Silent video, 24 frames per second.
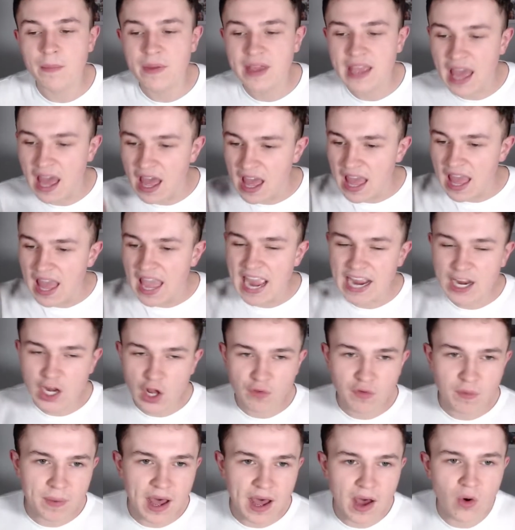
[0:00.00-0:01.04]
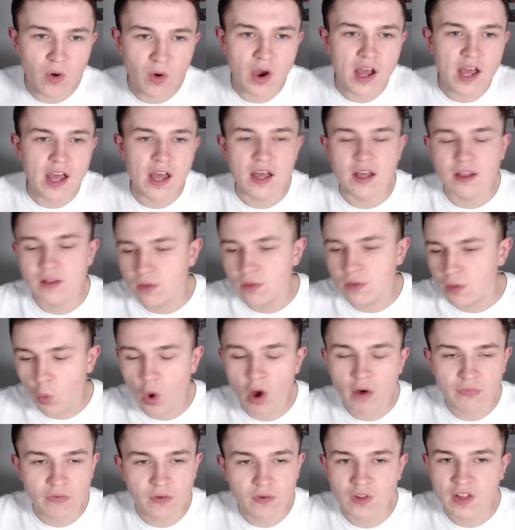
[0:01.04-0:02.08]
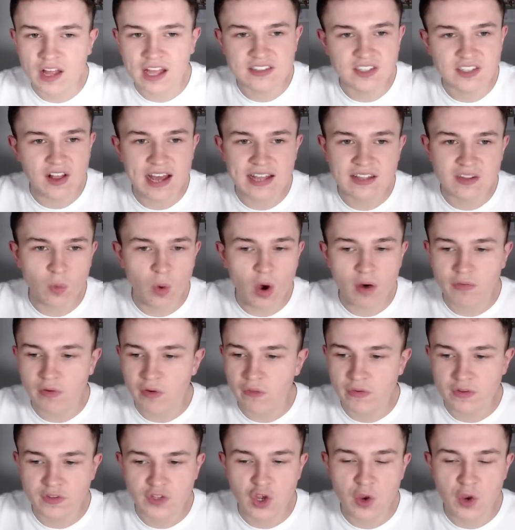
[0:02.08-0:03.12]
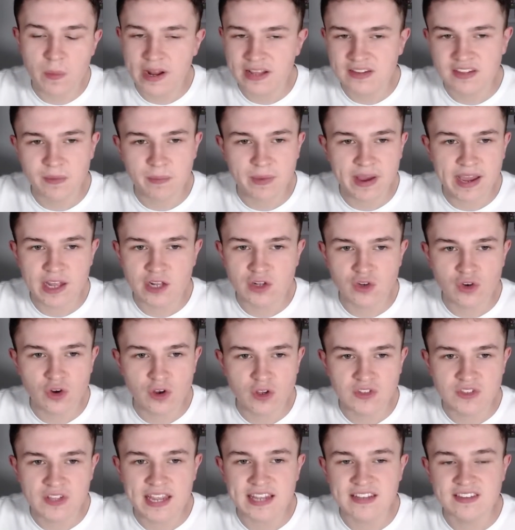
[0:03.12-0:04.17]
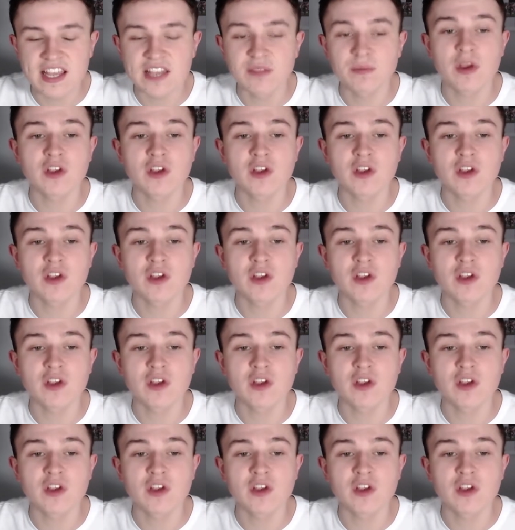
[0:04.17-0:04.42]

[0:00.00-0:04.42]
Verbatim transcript: But yeah, enough about waffle, as I like to waffle for 2 minutes in my intros these days.